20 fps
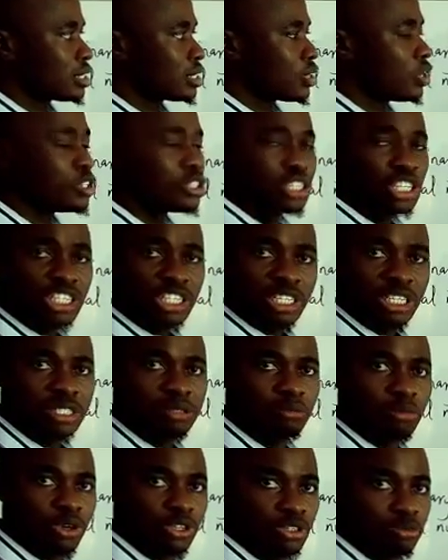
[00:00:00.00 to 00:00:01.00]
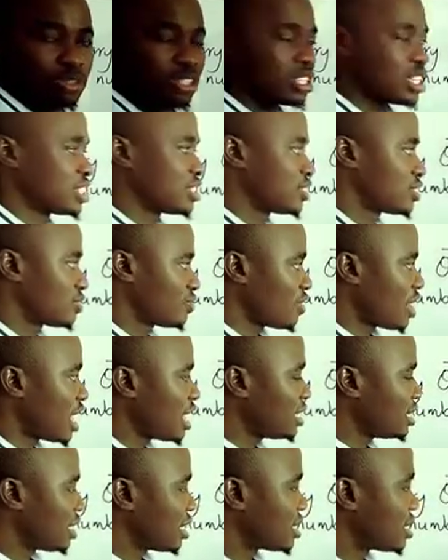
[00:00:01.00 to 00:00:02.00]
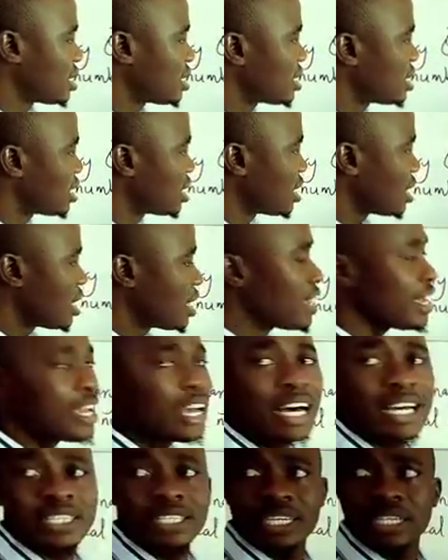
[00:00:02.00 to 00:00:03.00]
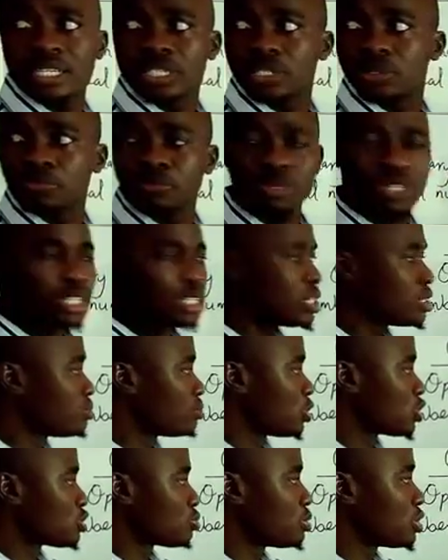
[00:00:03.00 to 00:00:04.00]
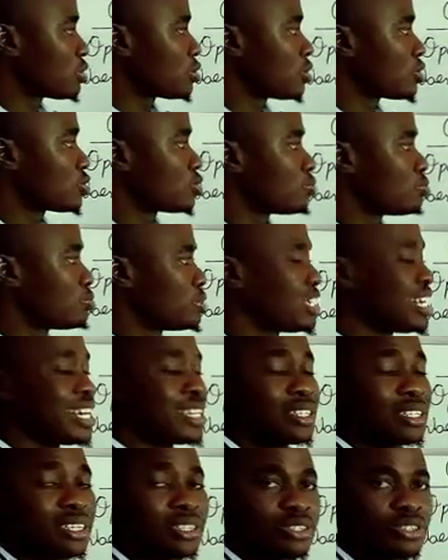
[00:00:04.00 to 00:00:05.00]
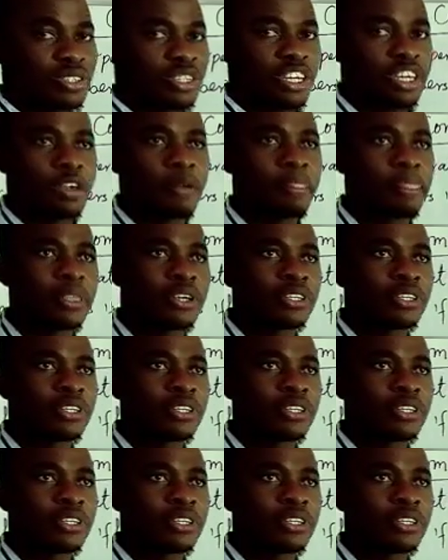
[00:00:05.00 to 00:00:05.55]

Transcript: condition must be satisfied, that is a asterisk b must be equals to b asterisk a.